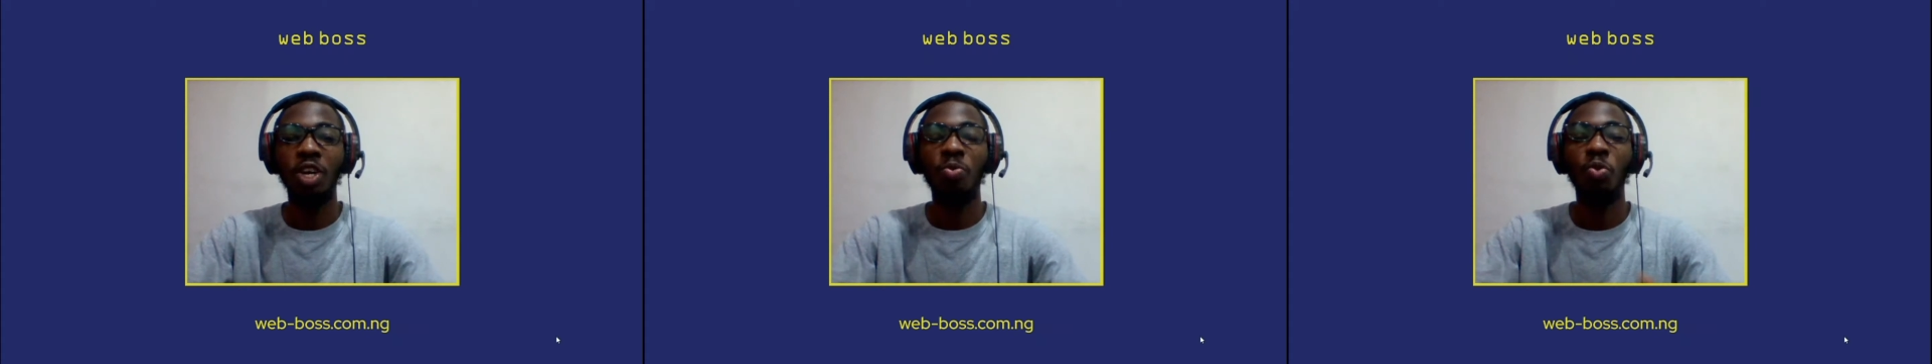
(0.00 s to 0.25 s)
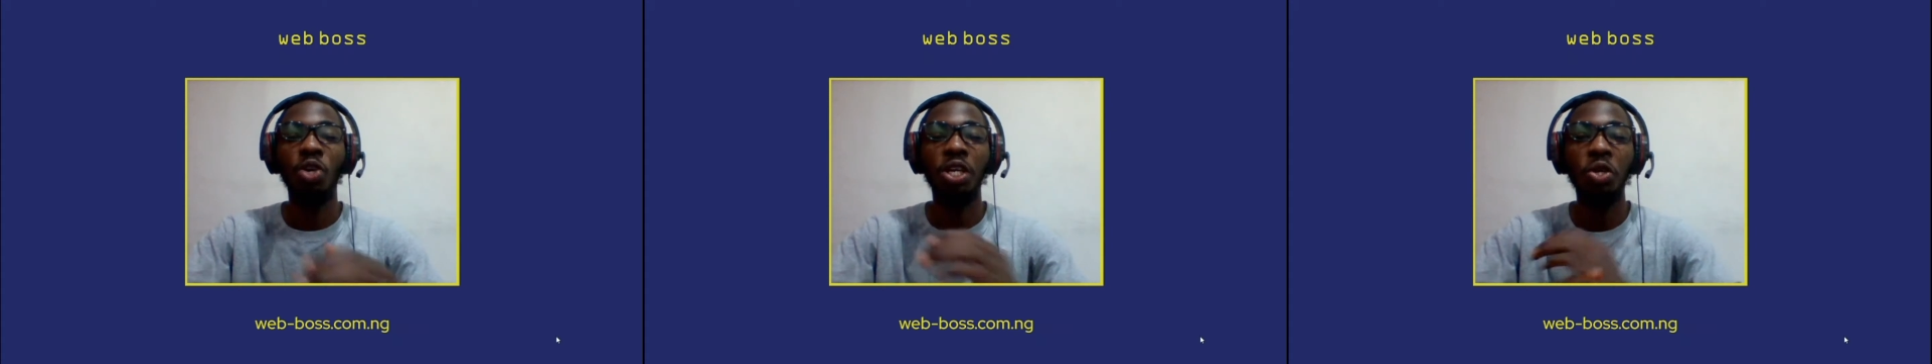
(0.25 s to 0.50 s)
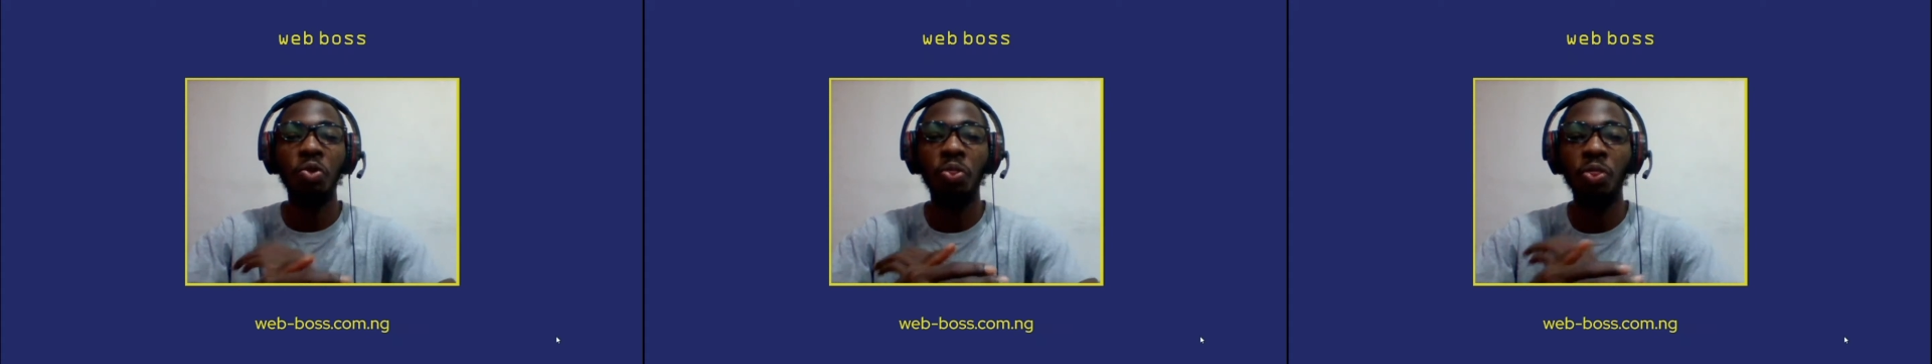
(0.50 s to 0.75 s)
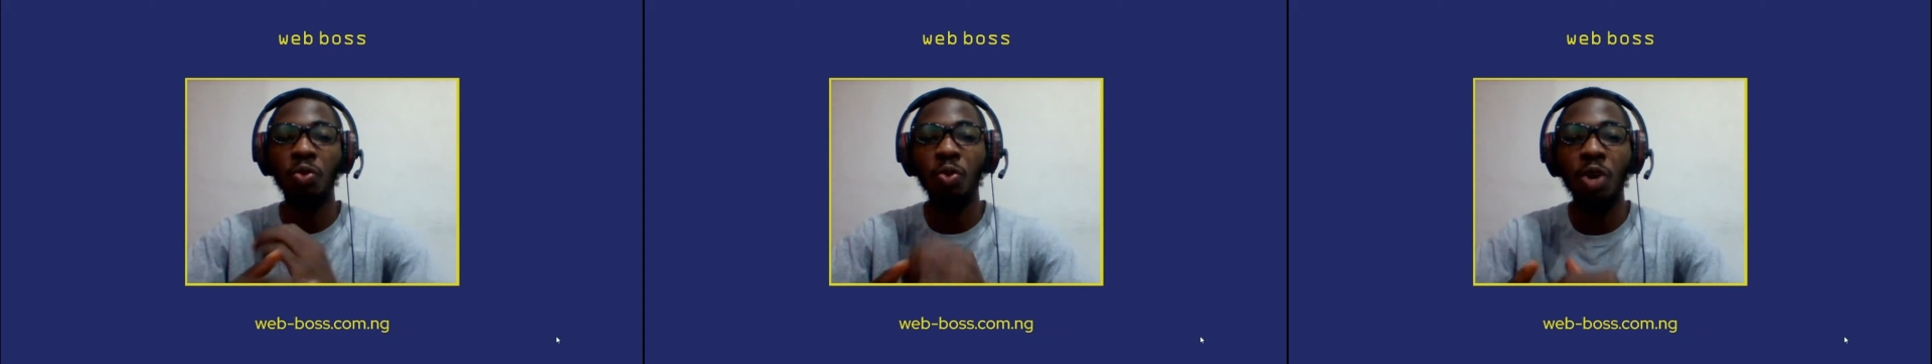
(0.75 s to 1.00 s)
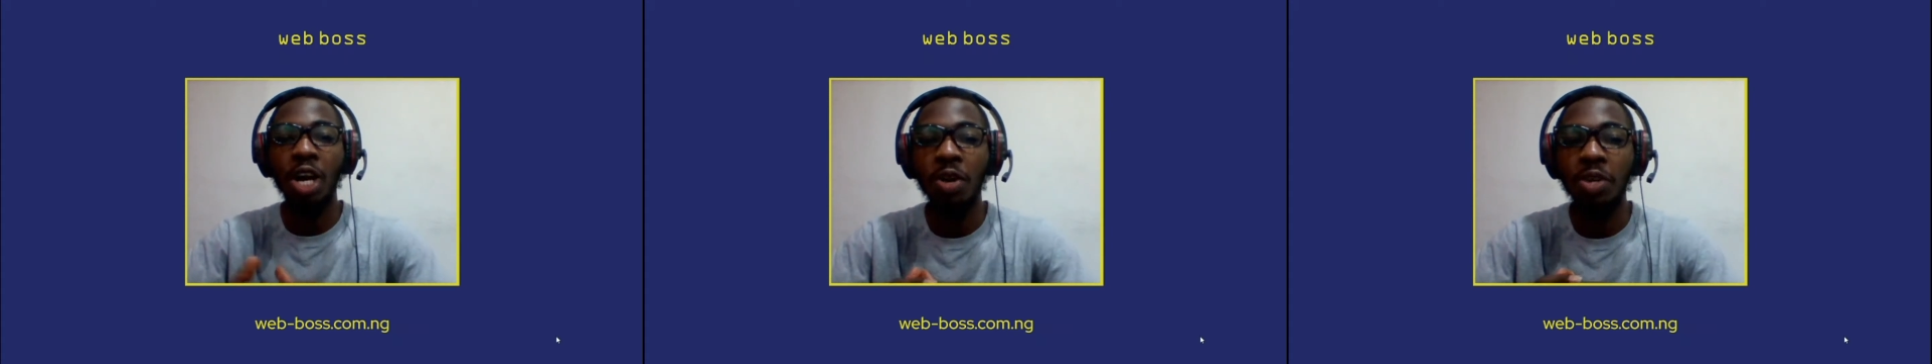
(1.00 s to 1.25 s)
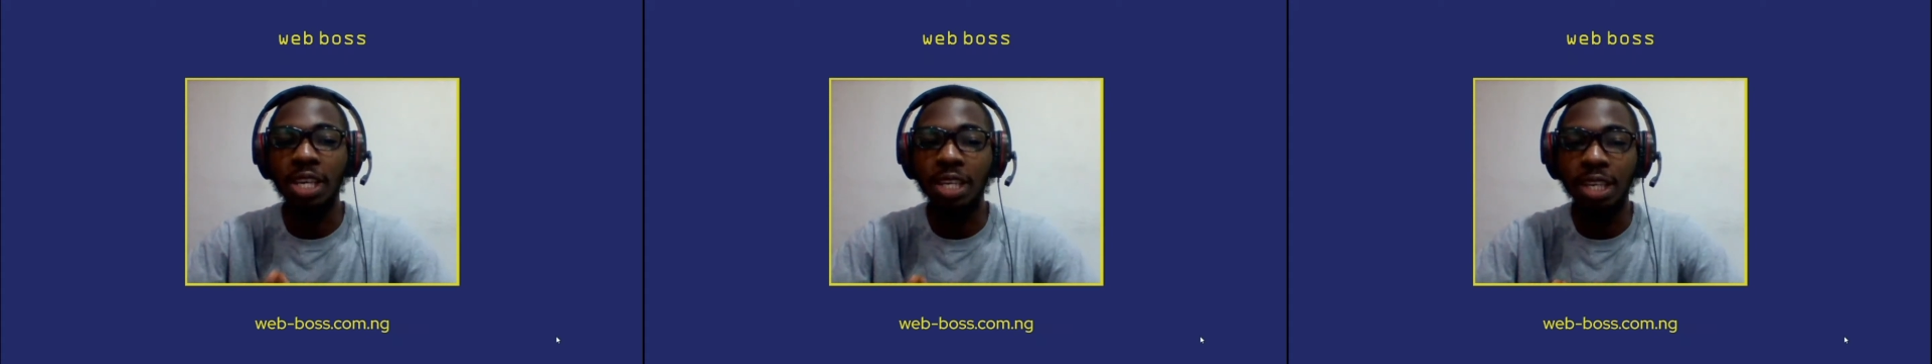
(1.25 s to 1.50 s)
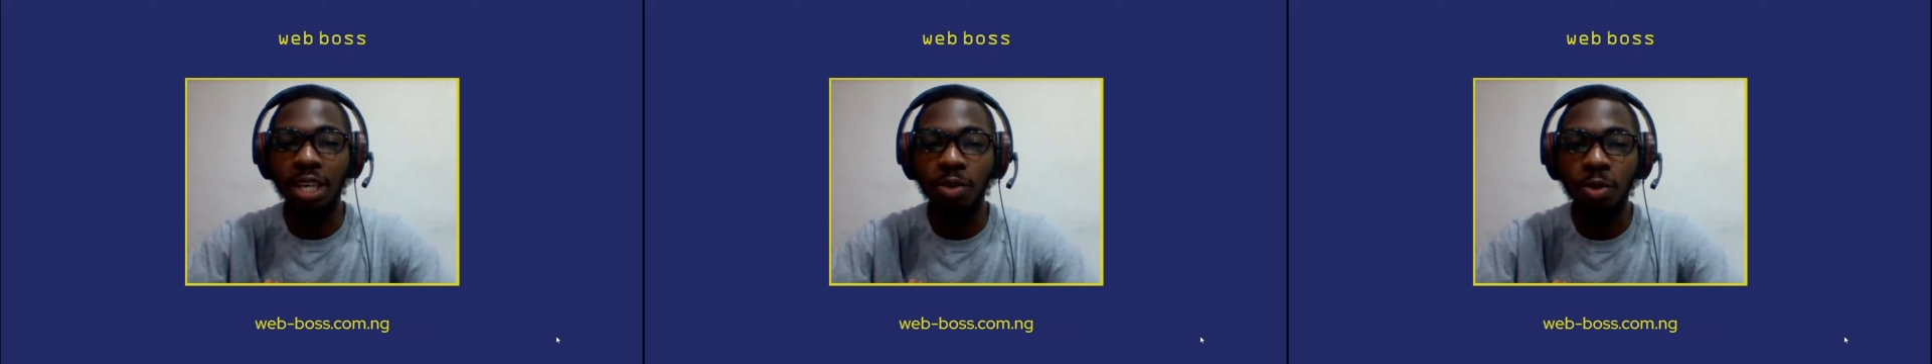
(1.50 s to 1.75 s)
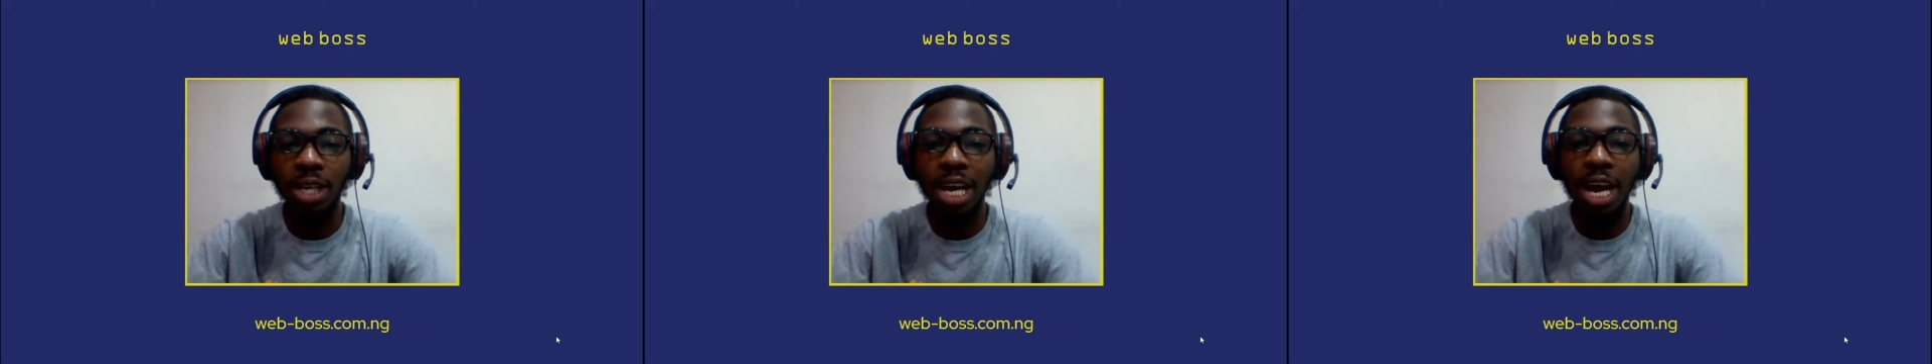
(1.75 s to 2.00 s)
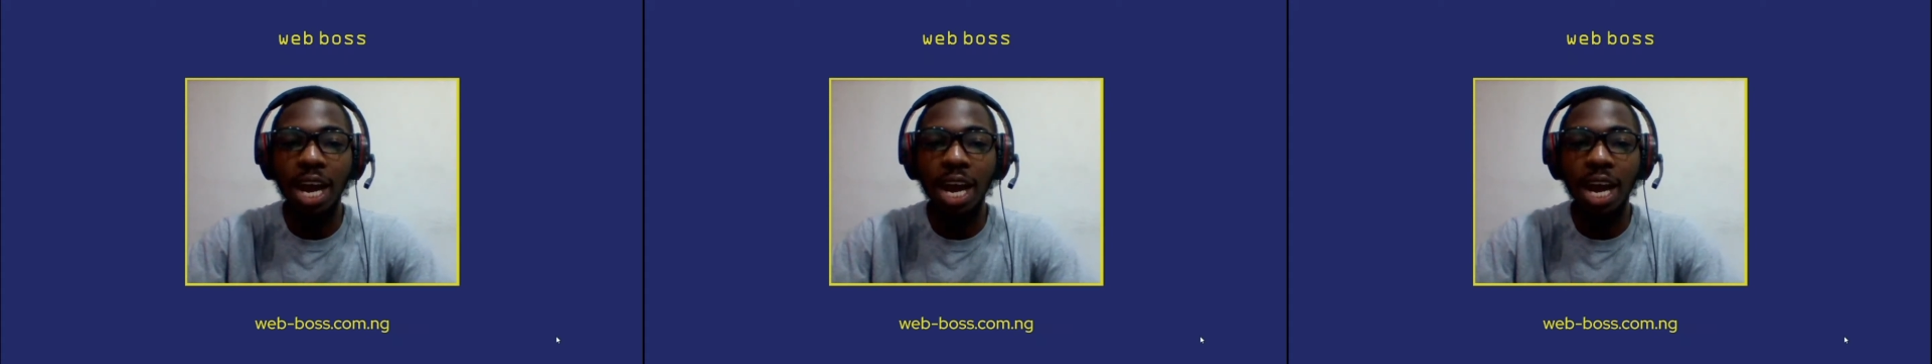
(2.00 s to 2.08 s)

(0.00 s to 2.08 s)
I'll be walking you through how you can download